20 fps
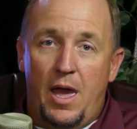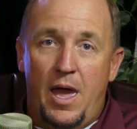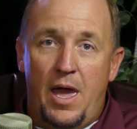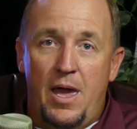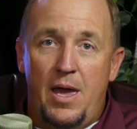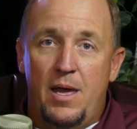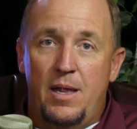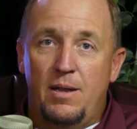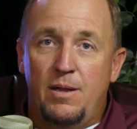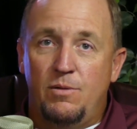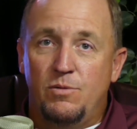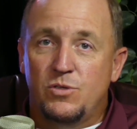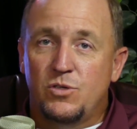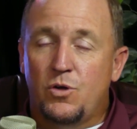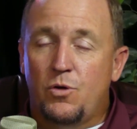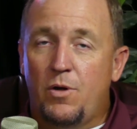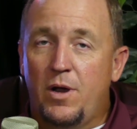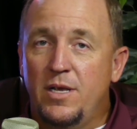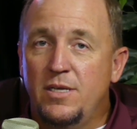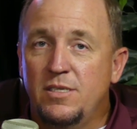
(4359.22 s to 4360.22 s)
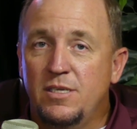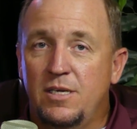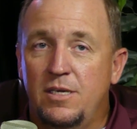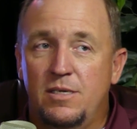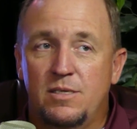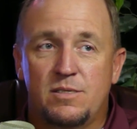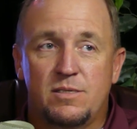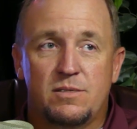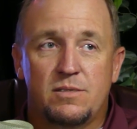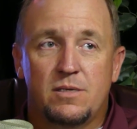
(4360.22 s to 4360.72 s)
And it was crazy
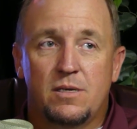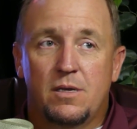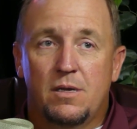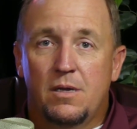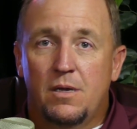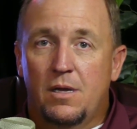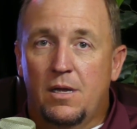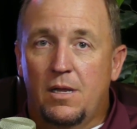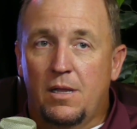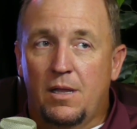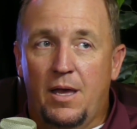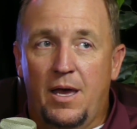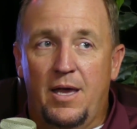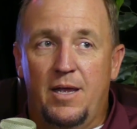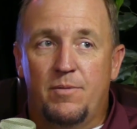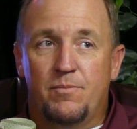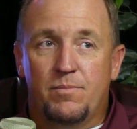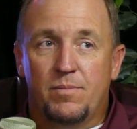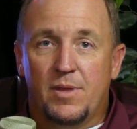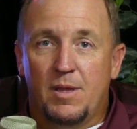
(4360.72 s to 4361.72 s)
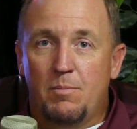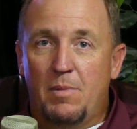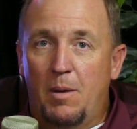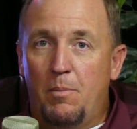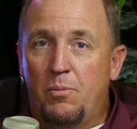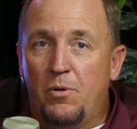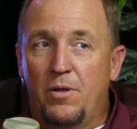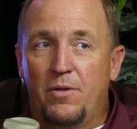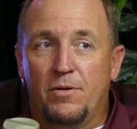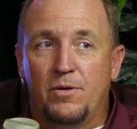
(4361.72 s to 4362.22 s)
is like my
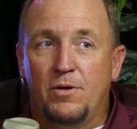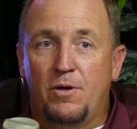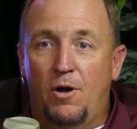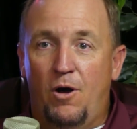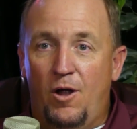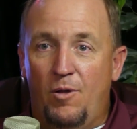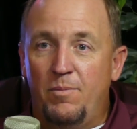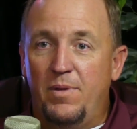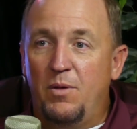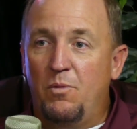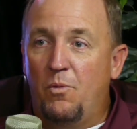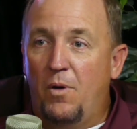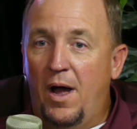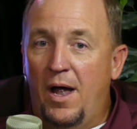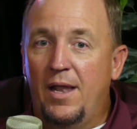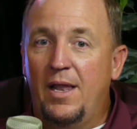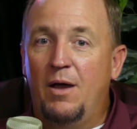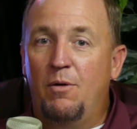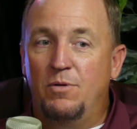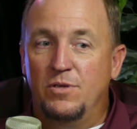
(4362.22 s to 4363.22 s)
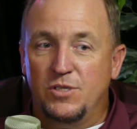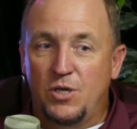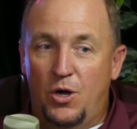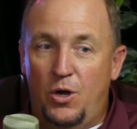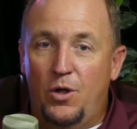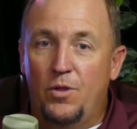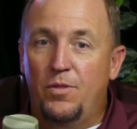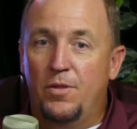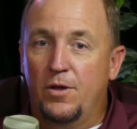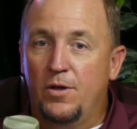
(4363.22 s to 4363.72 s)
brother called me while I was
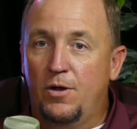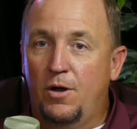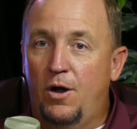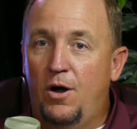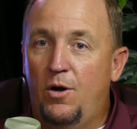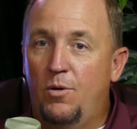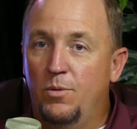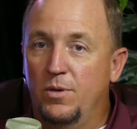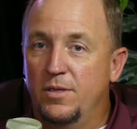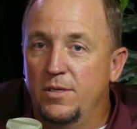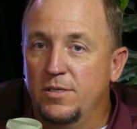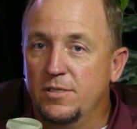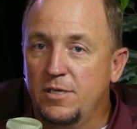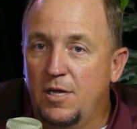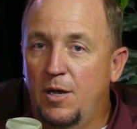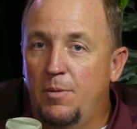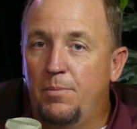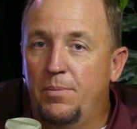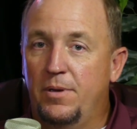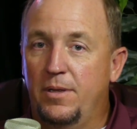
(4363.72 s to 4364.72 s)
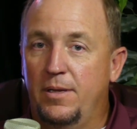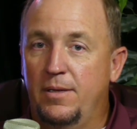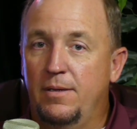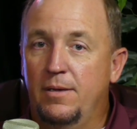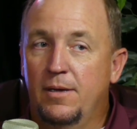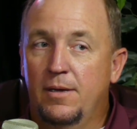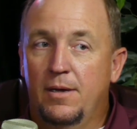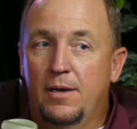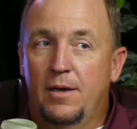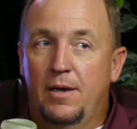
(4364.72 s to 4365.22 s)
on the call with this company,
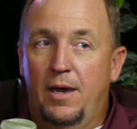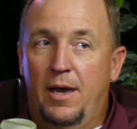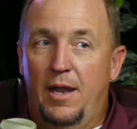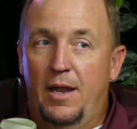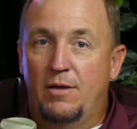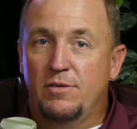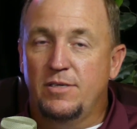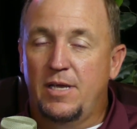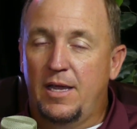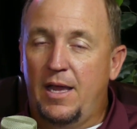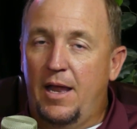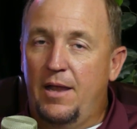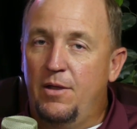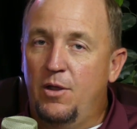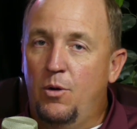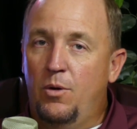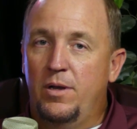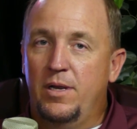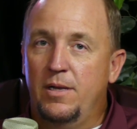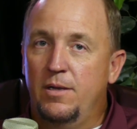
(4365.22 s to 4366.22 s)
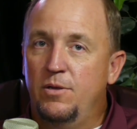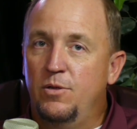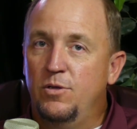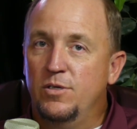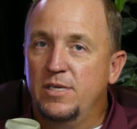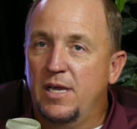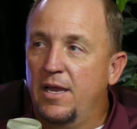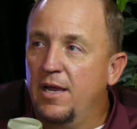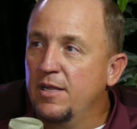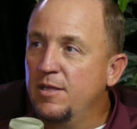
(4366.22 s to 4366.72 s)
and I was like, I know I need to do this.
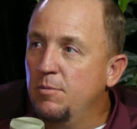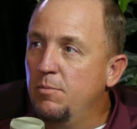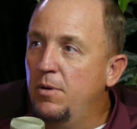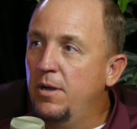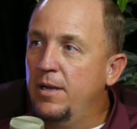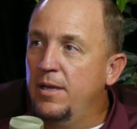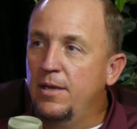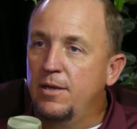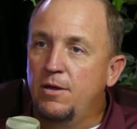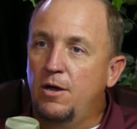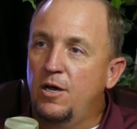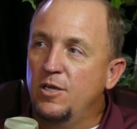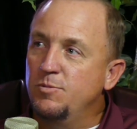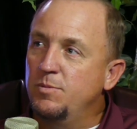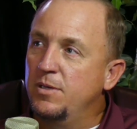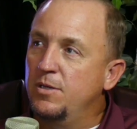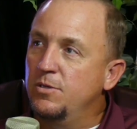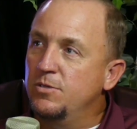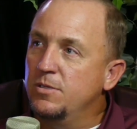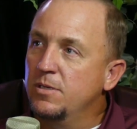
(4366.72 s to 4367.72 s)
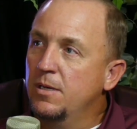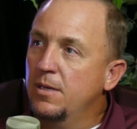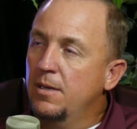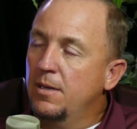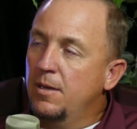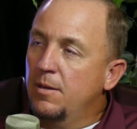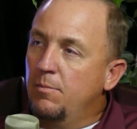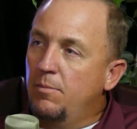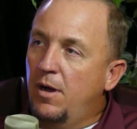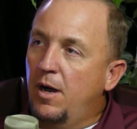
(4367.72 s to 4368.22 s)
I ain't got the money. He calls me, he goes,
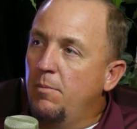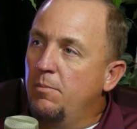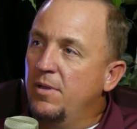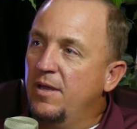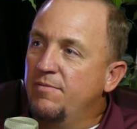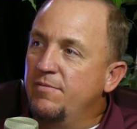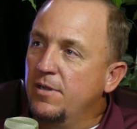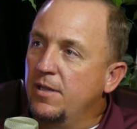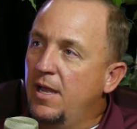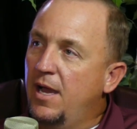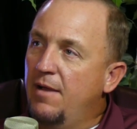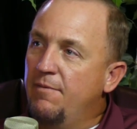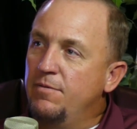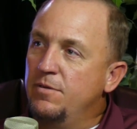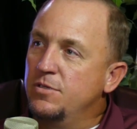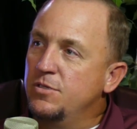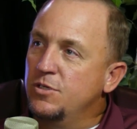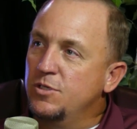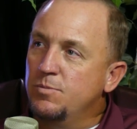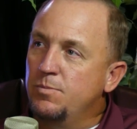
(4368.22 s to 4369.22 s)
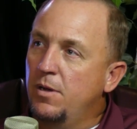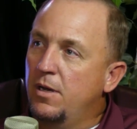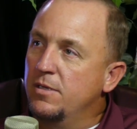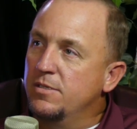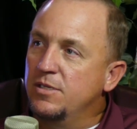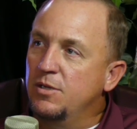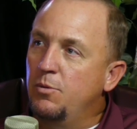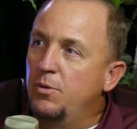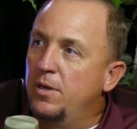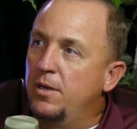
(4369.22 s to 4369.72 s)
Mom left a life insurance policy we didn't